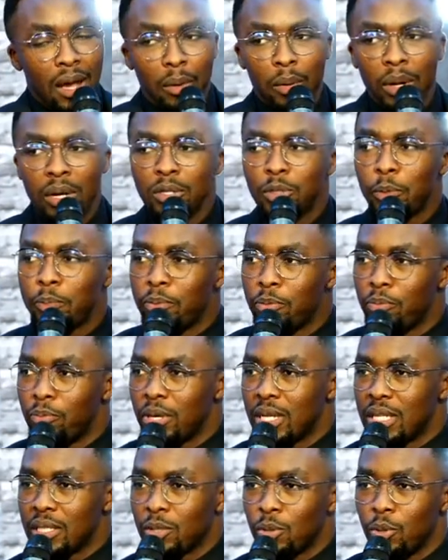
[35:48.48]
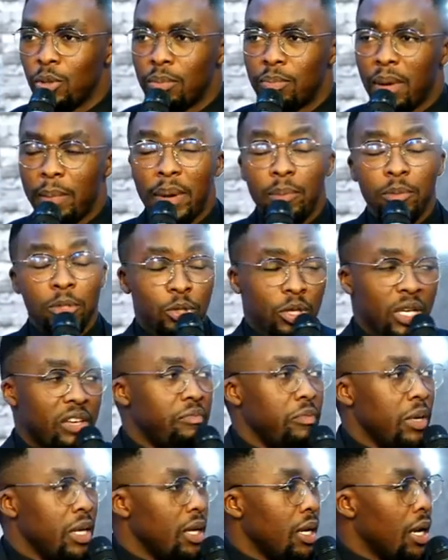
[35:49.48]
when i went to boarding school my mom used to give
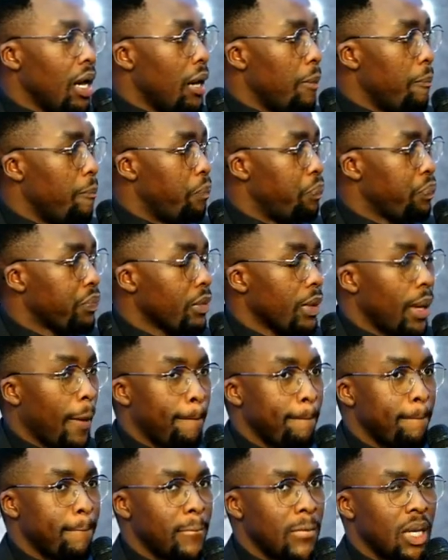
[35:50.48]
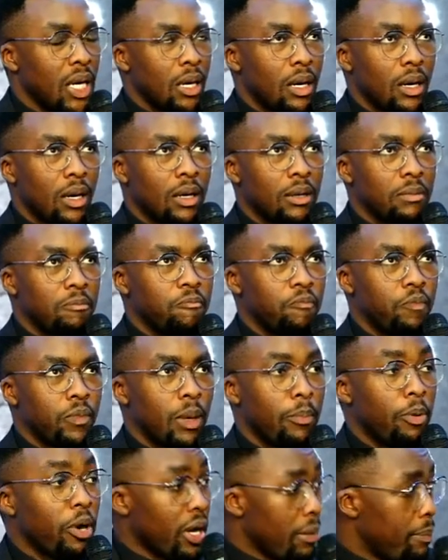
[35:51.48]
me um, um,
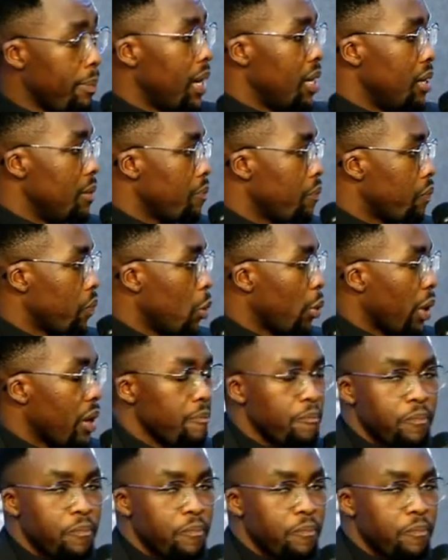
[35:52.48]
pocket money okay